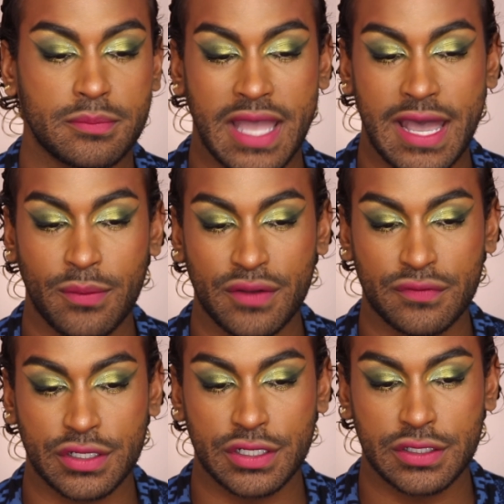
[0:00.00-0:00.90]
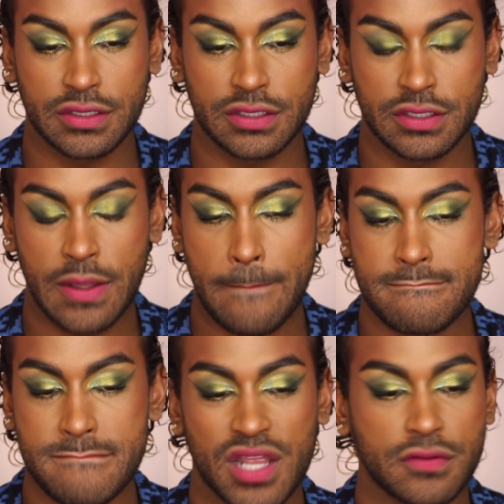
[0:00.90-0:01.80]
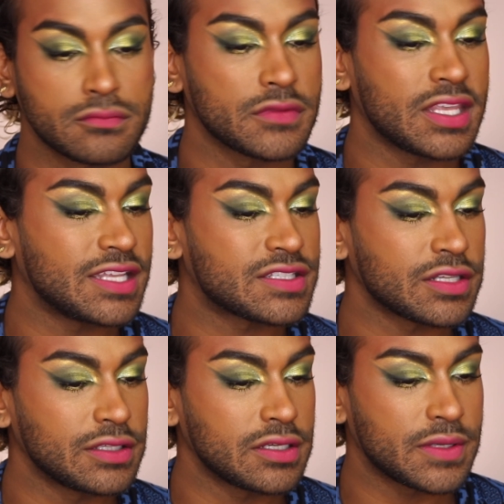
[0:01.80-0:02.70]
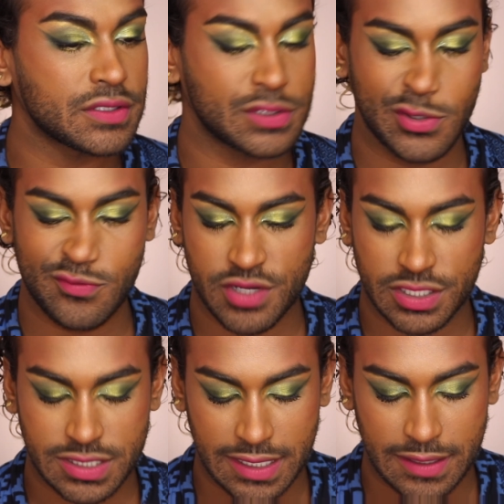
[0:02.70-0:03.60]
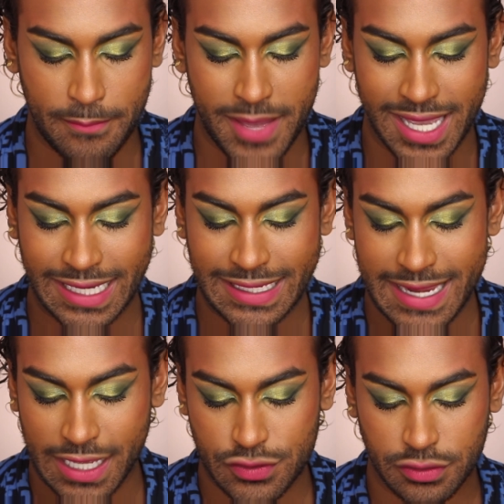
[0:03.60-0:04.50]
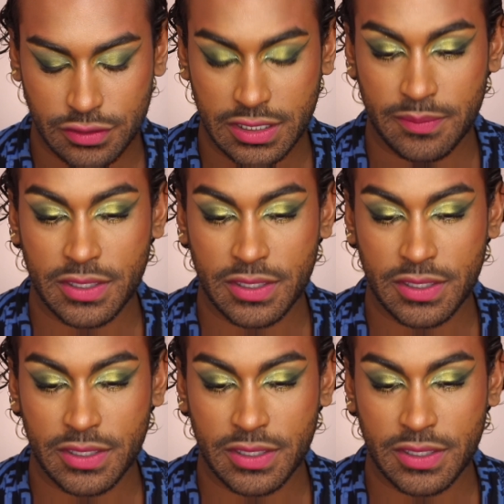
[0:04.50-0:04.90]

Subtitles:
However, it's a little bit too much like my natural lip